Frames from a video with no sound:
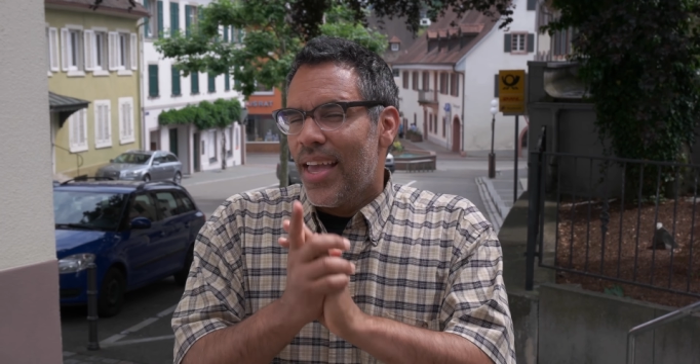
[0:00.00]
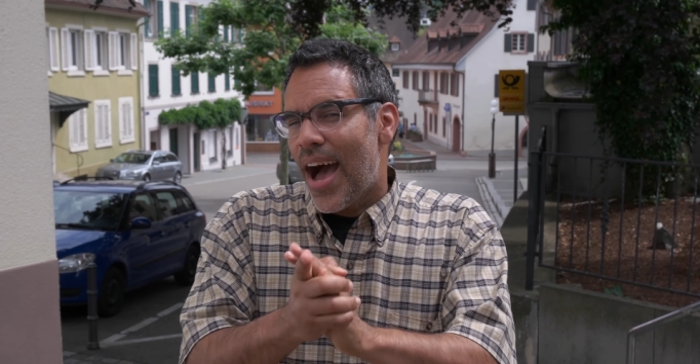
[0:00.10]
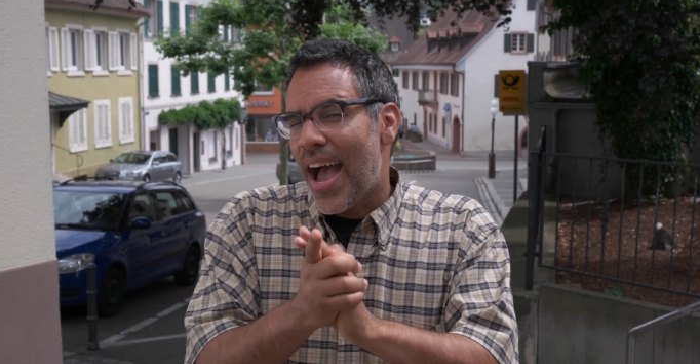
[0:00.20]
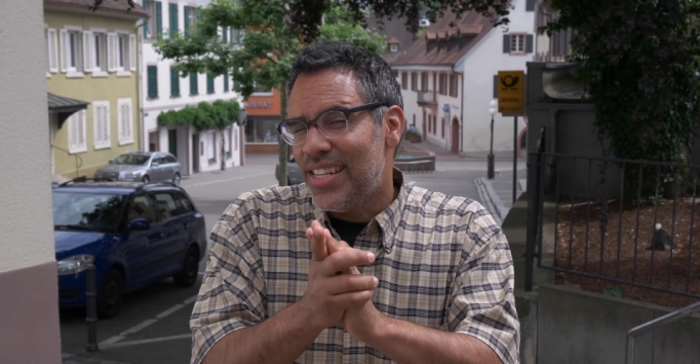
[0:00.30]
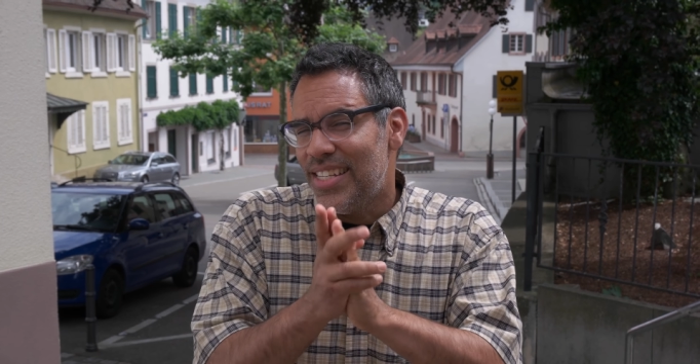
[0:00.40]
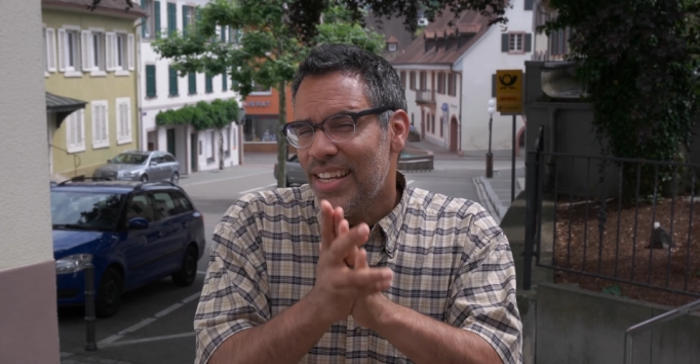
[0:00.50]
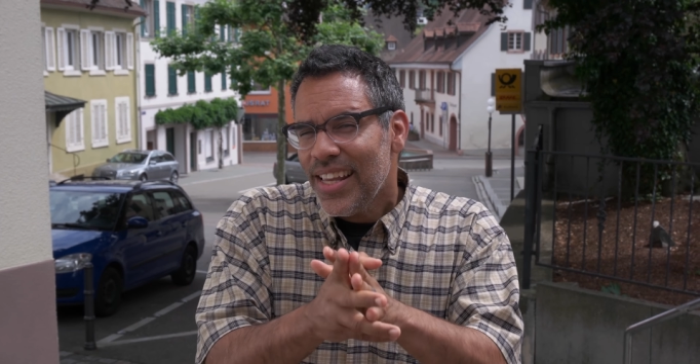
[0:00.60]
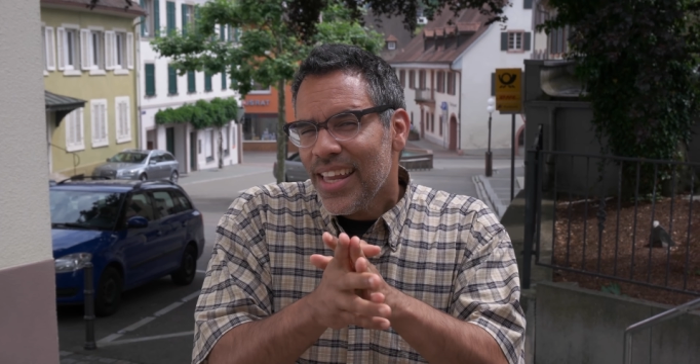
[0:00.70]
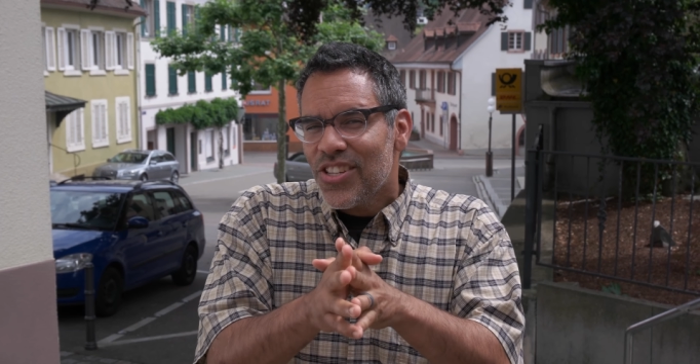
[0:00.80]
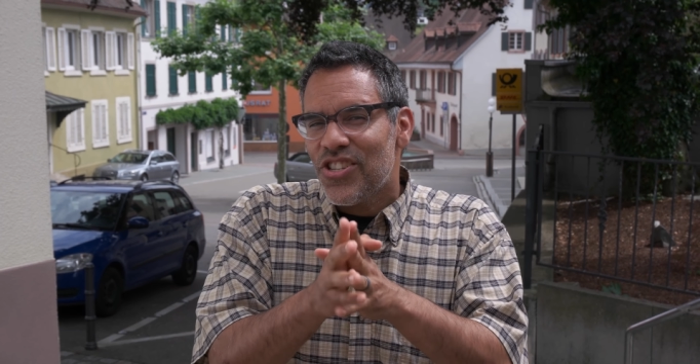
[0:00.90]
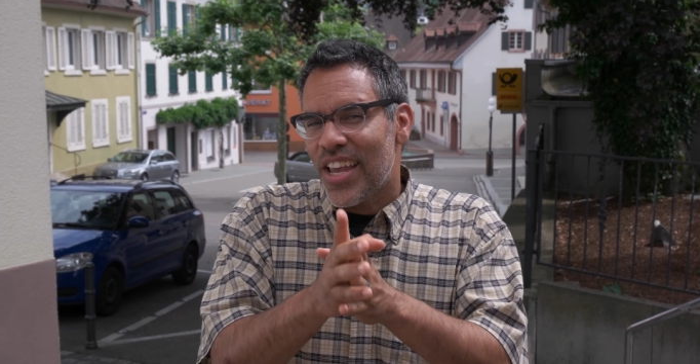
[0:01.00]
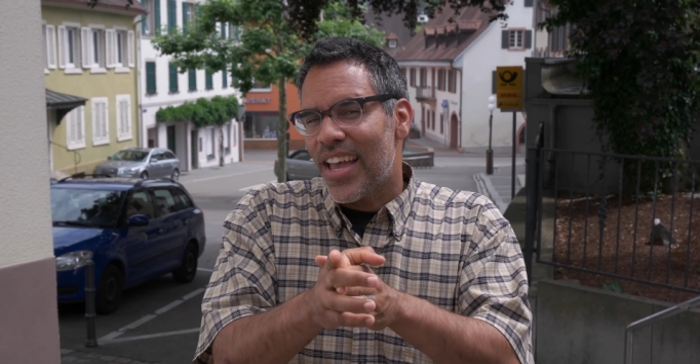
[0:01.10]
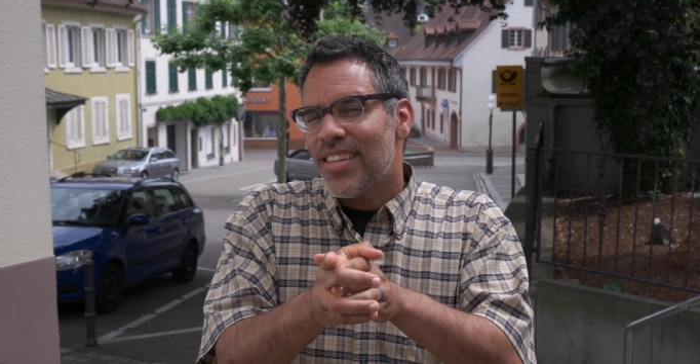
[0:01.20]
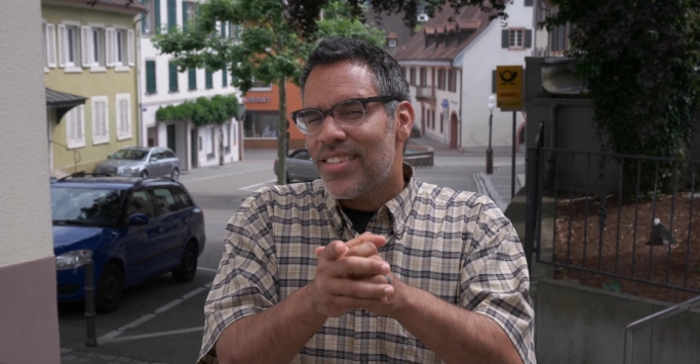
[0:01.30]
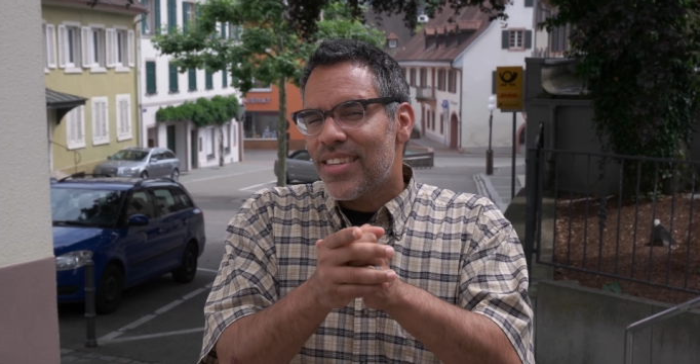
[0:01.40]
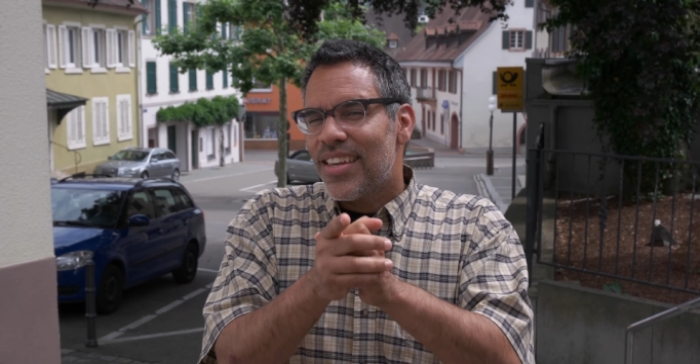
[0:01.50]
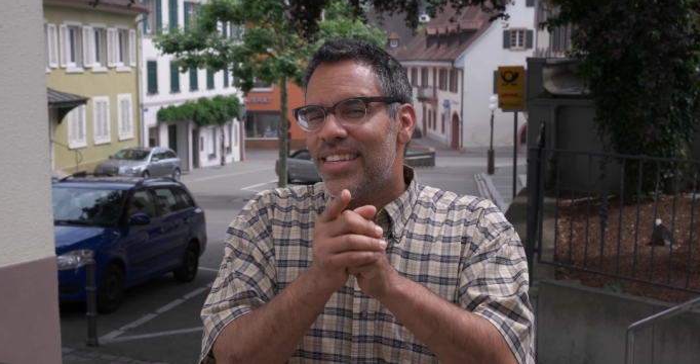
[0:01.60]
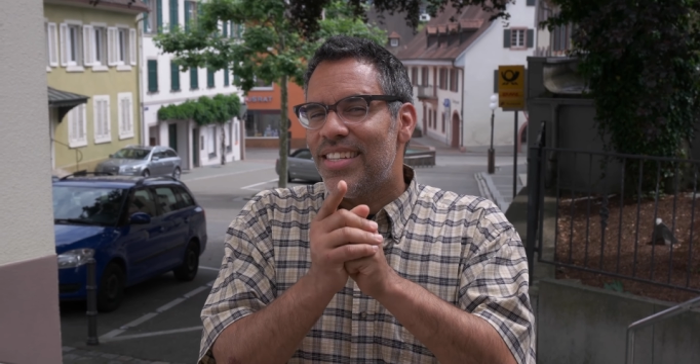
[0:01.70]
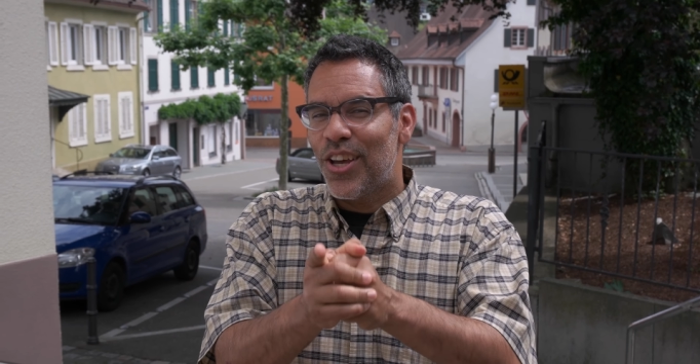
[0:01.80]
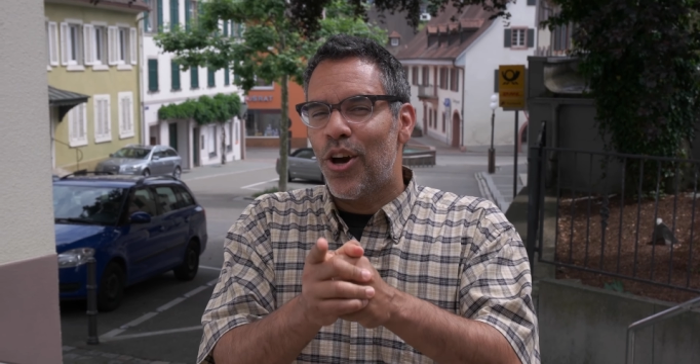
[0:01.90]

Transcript: I did get a chance to